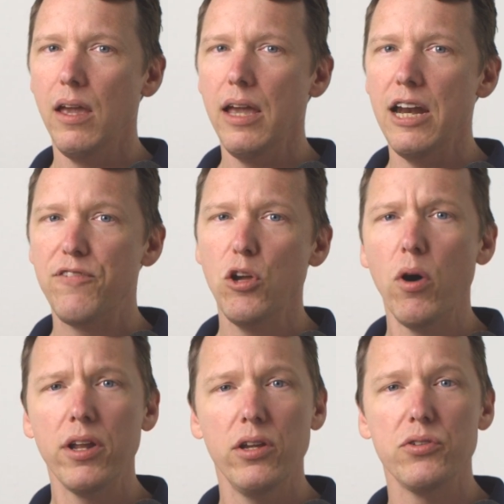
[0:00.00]
And if you
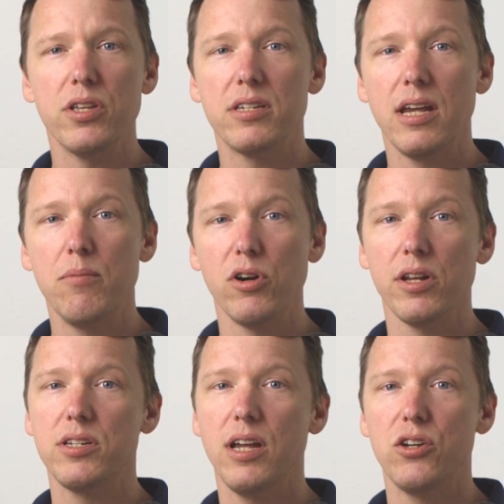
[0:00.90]
want to use the same
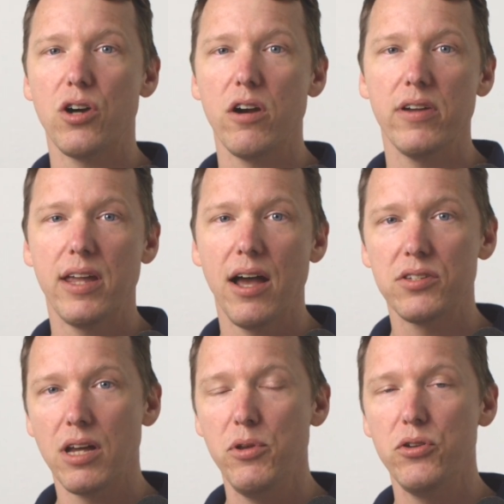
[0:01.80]
real estate chart of
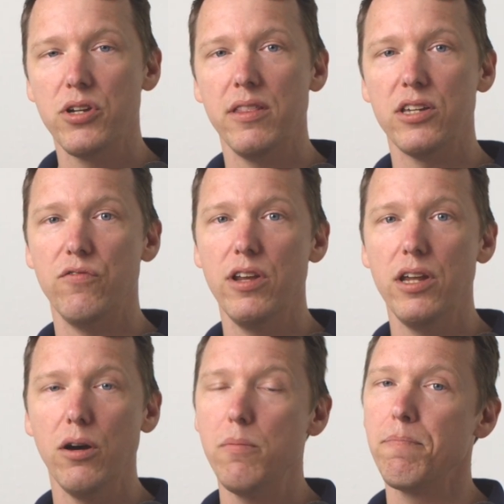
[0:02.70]
accounts I'm using in this
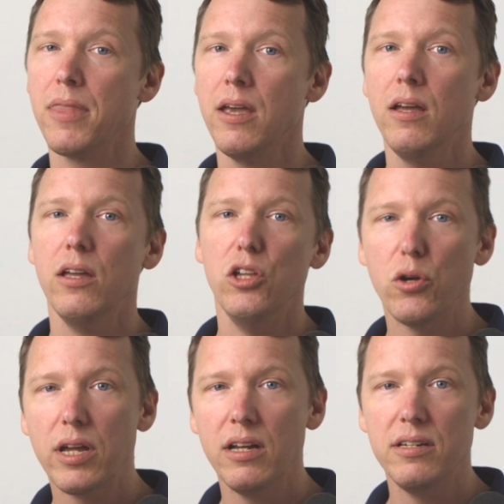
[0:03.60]
video,
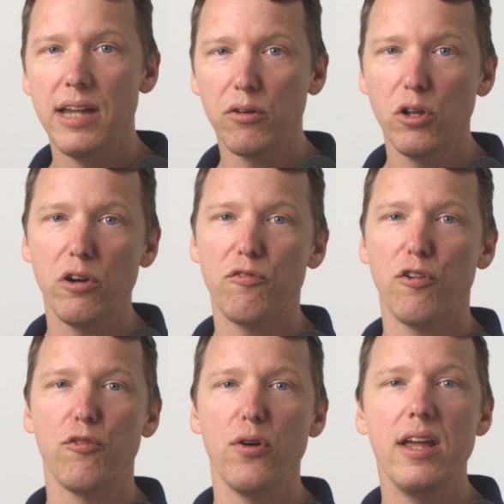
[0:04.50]
you can download it
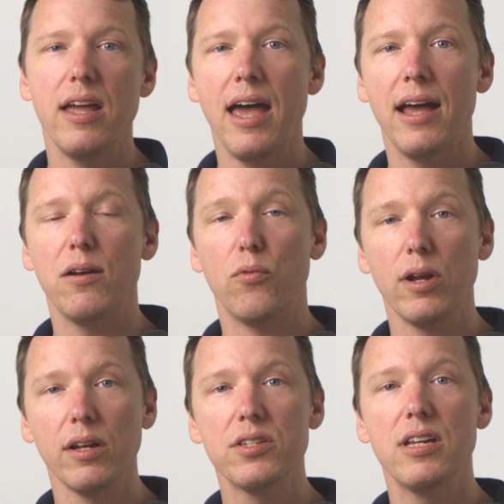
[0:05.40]
for free at
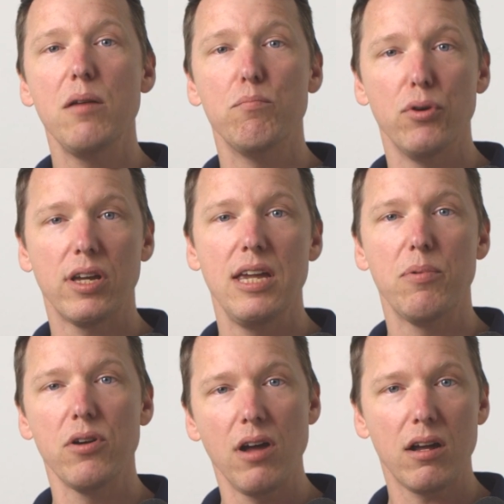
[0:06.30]

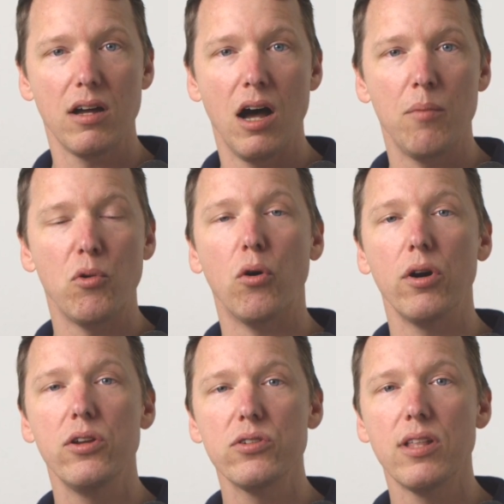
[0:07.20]
realestateBookkeeper.com
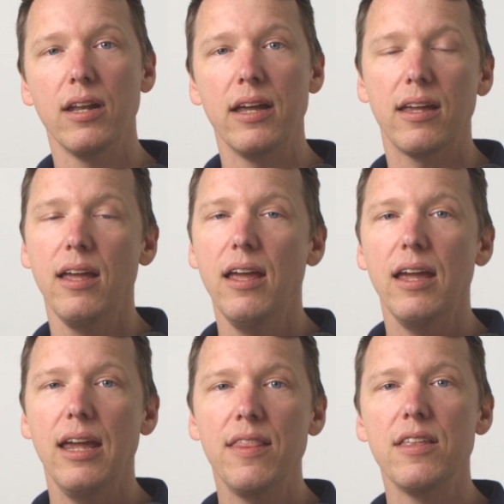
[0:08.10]
or use the link
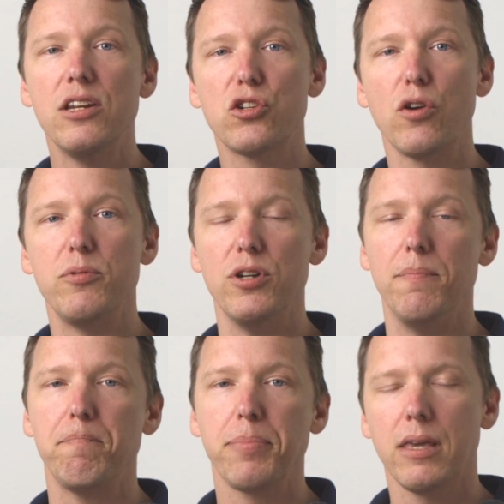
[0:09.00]
in the
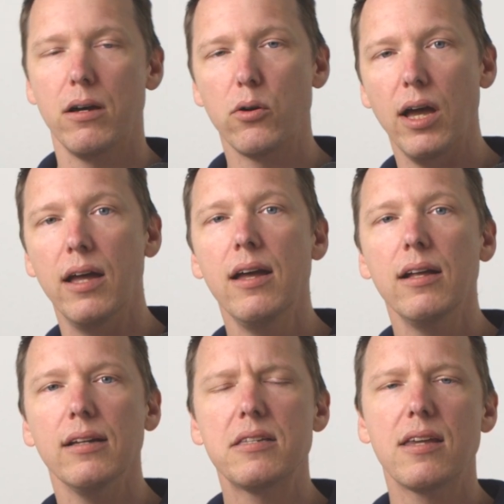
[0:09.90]
description. Okay,
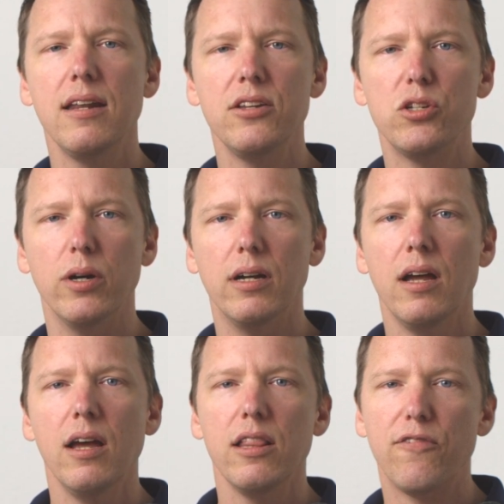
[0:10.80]
let's get into it.
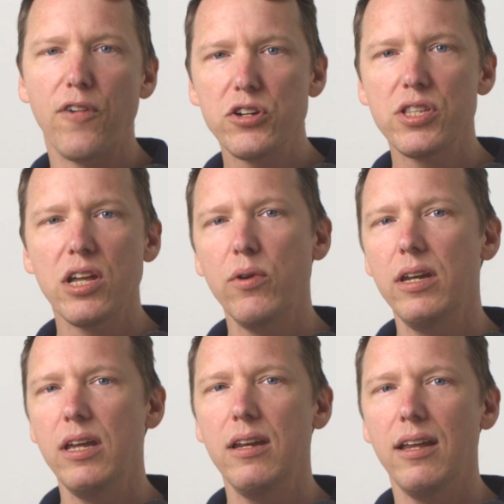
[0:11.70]
The first thing we
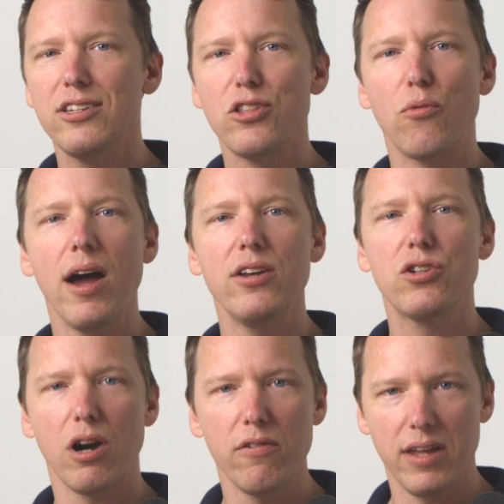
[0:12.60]
need is the right
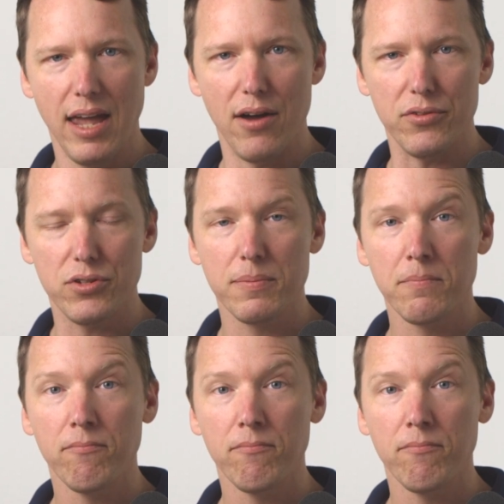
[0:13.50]
chart of accounts.